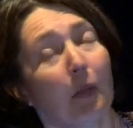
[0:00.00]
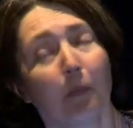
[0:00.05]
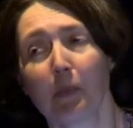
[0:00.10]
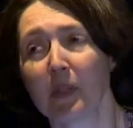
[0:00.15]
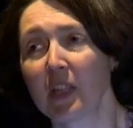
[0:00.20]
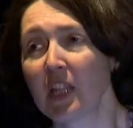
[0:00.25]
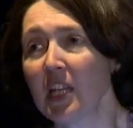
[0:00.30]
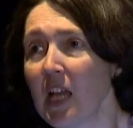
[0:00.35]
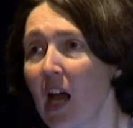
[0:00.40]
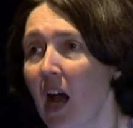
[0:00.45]

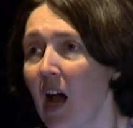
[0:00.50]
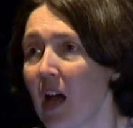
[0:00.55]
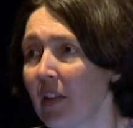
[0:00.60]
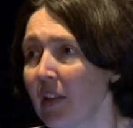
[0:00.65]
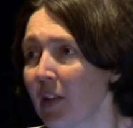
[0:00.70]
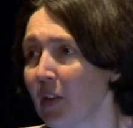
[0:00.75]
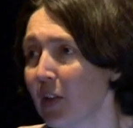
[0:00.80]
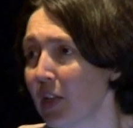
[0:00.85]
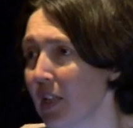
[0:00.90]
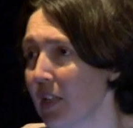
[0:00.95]
But the
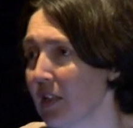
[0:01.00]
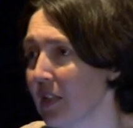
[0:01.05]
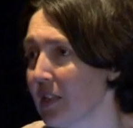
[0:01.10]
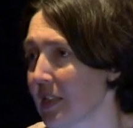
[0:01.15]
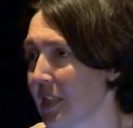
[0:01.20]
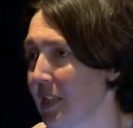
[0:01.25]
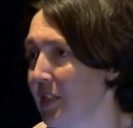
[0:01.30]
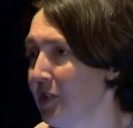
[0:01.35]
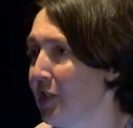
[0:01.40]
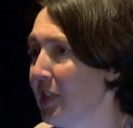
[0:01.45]
other thing
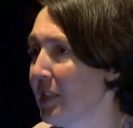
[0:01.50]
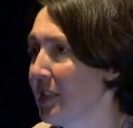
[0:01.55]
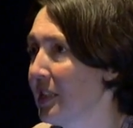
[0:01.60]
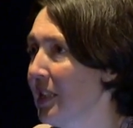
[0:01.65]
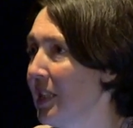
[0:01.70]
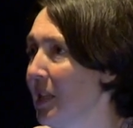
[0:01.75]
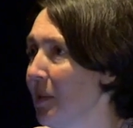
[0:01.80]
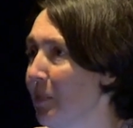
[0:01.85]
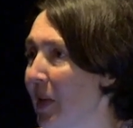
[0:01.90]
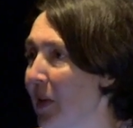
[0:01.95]
that's
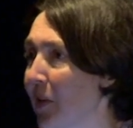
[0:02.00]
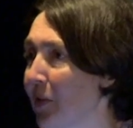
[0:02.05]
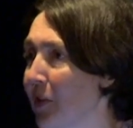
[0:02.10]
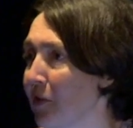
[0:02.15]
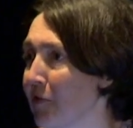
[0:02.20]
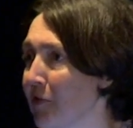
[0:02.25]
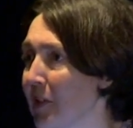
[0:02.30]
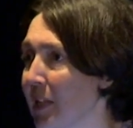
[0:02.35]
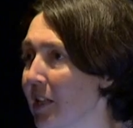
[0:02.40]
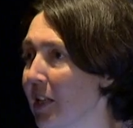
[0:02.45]
interesting about
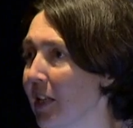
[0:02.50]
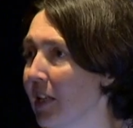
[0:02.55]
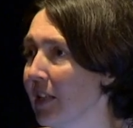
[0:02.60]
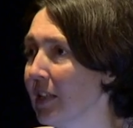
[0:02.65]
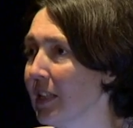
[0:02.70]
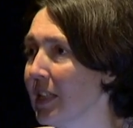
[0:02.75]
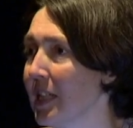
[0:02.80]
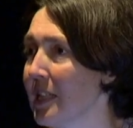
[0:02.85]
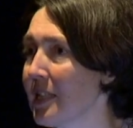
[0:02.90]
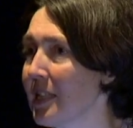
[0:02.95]
NERICA
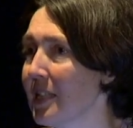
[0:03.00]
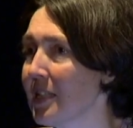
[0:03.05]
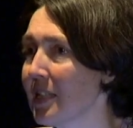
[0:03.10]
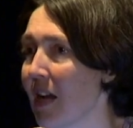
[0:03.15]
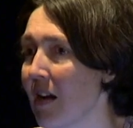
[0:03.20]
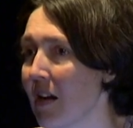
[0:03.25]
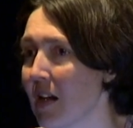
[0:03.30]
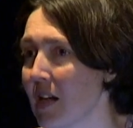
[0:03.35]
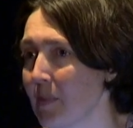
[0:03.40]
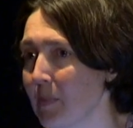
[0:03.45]
is the
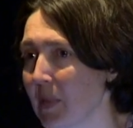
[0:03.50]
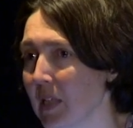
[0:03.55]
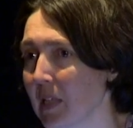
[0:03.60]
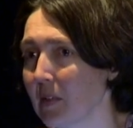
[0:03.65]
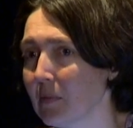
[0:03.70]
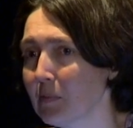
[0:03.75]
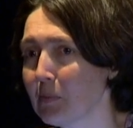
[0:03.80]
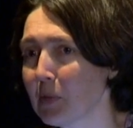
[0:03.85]
timing,